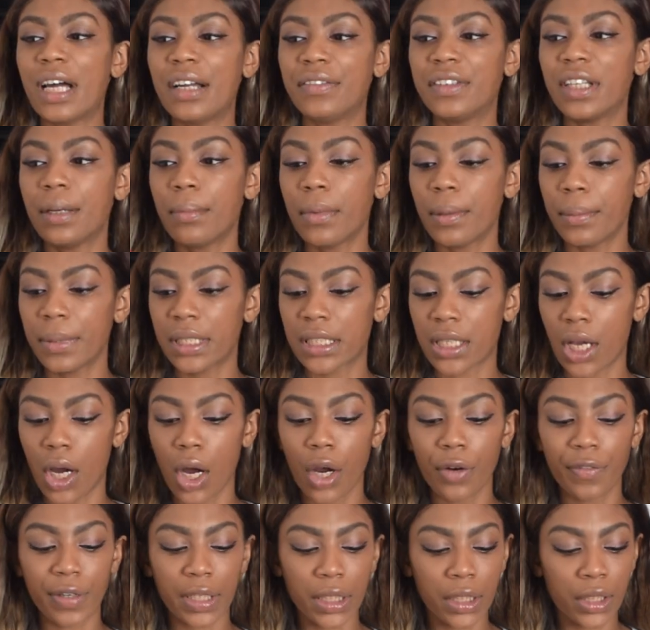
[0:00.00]
I've done my
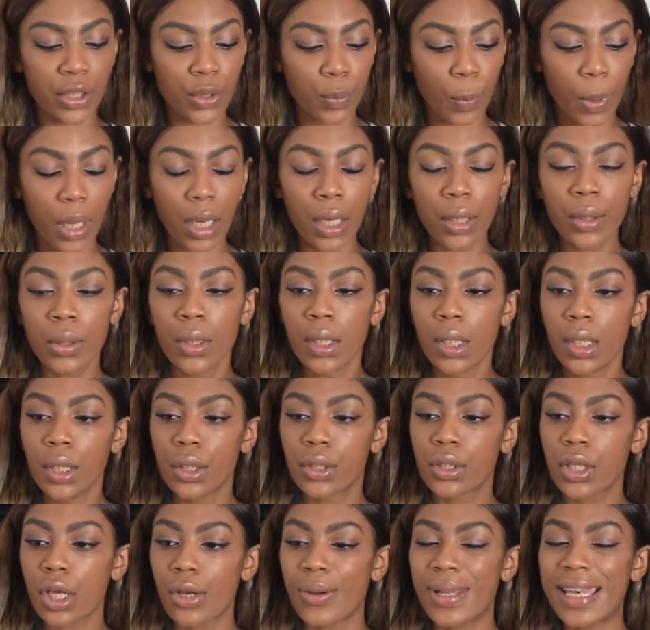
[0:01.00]
mascara as well,
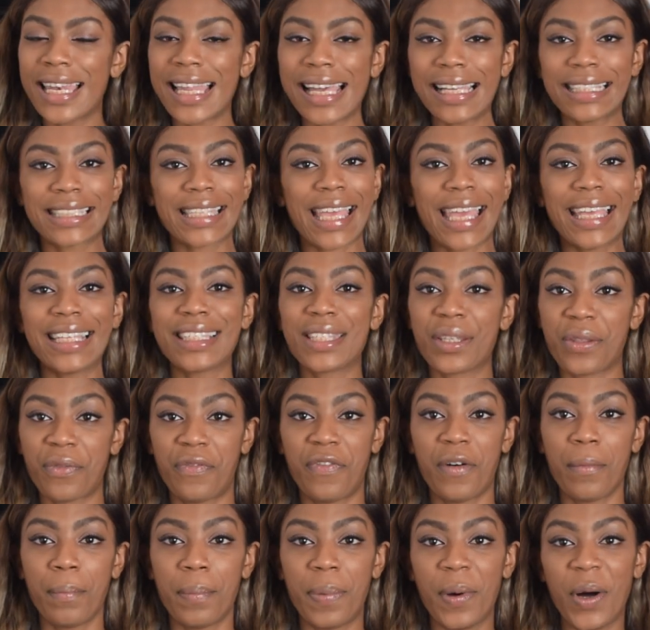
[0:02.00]
so let's get into the
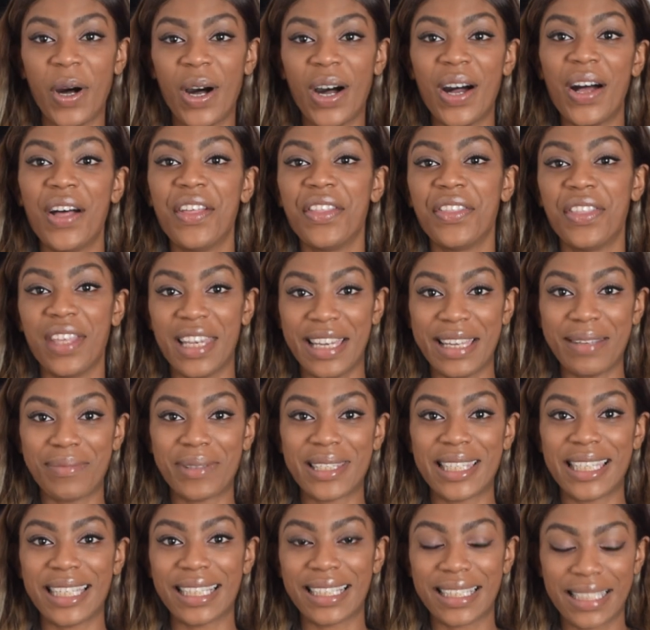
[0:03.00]
fun part, the
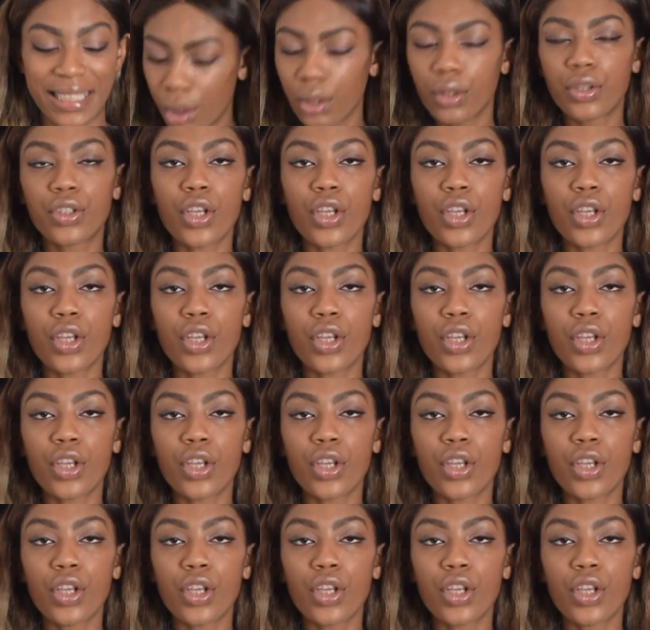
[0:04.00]
lipsticks.